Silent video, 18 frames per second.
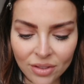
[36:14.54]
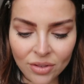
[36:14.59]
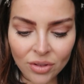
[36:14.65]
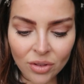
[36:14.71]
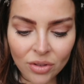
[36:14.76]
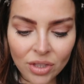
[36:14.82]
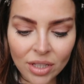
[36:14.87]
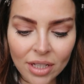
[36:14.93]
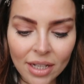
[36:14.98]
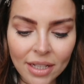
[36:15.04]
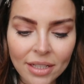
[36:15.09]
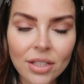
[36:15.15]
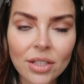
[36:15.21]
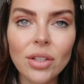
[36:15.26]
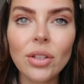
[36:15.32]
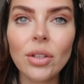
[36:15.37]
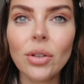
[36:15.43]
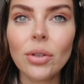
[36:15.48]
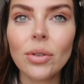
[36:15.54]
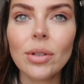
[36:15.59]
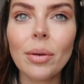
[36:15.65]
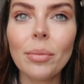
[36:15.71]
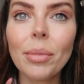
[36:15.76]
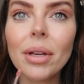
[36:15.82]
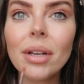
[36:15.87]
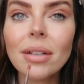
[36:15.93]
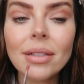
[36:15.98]
Such a nice nude,
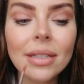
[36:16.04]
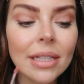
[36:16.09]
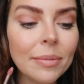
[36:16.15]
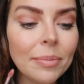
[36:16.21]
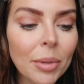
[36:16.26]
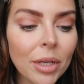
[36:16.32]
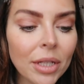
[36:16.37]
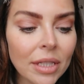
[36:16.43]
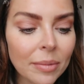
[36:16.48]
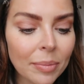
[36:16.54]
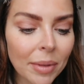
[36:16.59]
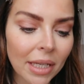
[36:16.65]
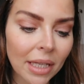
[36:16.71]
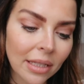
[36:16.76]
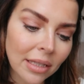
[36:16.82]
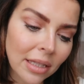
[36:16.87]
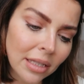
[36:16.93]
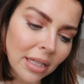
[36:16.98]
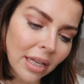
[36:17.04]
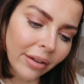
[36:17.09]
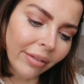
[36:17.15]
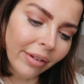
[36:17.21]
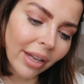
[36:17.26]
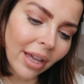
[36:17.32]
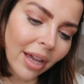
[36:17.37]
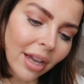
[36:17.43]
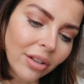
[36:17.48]
and because it's Burt's Bees, it's like
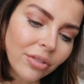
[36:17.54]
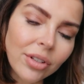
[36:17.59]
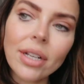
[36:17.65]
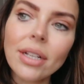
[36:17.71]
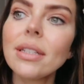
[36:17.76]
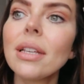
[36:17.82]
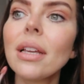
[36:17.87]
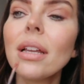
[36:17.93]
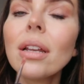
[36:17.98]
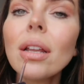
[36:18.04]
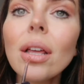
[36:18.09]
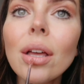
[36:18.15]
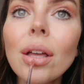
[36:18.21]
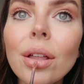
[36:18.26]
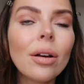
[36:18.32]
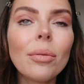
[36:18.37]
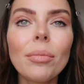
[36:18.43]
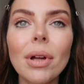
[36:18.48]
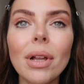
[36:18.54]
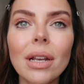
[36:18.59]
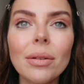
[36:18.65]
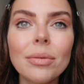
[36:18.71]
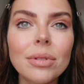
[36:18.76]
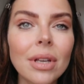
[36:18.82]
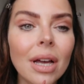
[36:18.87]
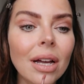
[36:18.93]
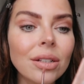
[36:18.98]
really hydrating. My
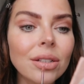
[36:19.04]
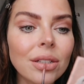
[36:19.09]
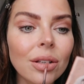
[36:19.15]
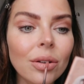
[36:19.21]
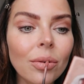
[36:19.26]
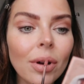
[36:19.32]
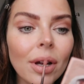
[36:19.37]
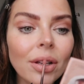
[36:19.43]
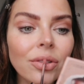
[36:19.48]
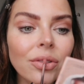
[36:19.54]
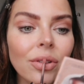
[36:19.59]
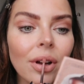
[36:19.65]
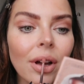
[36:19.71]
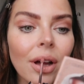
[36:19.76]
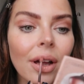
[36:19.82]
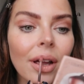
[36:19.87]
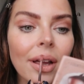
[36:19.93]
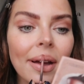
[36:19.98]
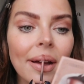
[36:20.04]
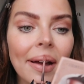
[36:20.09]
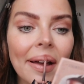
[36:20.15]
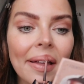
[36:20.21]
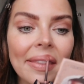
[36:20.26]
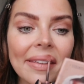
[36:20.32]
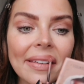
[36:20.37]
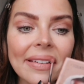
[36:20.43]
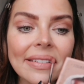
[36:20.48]
lips are actually quite dry.
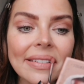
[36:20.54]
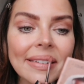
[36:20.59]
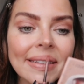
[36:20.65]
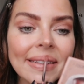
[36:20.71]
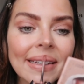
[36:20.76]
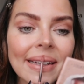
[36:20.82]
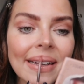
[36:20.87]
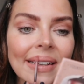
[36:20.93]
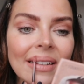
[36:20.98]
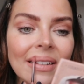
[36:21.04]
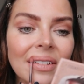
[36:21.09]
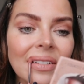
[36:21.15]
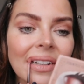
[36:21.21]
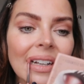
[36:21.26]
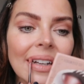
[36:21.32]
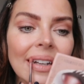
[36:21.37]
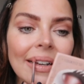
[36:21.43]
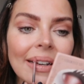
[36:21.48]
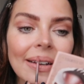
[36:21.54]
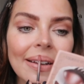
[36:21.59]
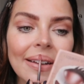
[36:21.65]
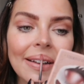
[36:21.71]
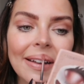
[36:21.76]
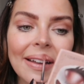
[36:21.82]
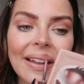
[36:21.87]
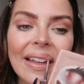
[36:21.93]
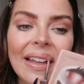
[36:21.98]
I think it's because I had a drink.
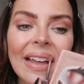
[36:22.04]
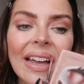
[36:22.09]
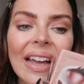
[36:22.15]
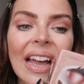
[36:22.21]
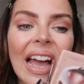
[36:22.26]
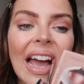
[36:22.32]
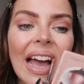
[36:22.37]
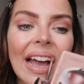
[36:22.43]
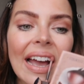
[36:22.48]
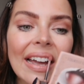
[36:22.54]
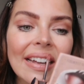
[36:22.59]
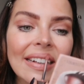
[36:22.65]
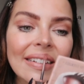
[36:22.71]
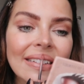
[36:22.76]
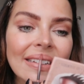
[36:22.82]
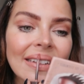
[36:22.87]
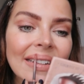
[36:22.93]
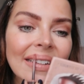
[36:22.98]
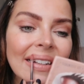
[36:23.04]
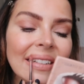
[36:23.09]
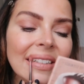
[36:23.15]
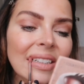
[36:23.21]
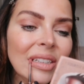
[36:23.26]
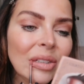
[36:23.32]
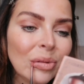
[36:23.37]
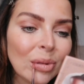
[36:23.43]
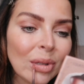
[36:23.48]
I had 2
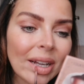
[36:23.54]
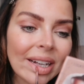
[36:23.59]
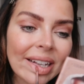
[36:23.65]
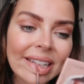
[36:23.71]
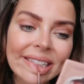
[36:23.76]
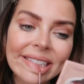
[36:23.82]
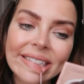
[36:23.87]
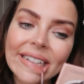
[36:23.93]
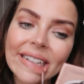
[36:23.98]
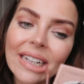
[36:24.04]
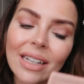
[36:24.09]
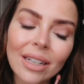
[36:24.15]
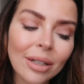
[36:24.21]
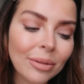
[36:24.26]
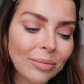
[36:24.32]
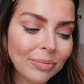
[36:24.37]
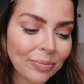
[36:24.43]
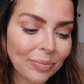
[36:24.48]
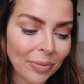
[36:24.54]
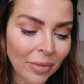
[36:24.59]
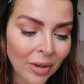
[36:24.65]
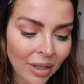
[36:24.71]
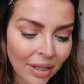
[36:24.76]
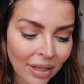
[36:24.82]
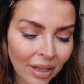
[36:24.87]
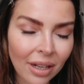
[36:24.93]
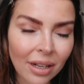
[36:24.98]
glasses of wine last night
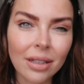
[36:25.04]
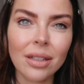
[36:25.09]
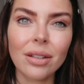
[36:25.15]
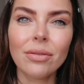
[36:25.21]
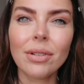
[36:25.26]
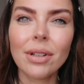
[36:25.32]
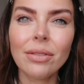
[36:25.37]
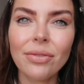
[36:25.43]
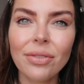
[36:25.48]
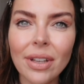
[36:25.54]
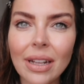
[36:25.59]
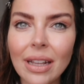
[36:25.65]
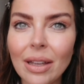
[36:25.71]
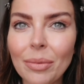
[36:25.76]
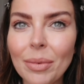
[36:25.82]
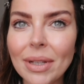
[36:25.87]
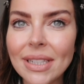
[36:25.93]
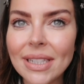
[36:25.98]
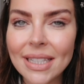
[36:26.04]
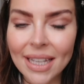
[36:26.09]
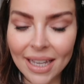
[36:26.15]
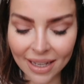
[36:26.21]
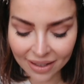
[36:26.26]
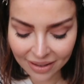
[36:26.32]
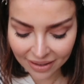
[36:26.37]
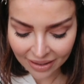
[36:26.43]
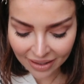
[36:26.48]
and I can really feel it in my
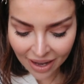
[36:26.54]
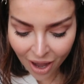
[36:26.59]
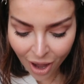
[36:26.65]
skin.